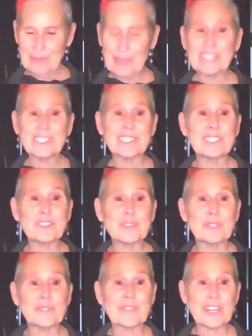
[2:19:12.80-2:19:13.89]
because
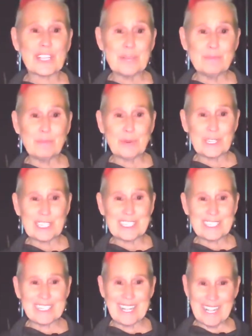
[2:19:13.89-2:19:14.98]
this was very
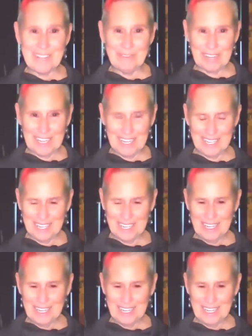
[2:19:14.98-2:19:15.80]
important to Avon,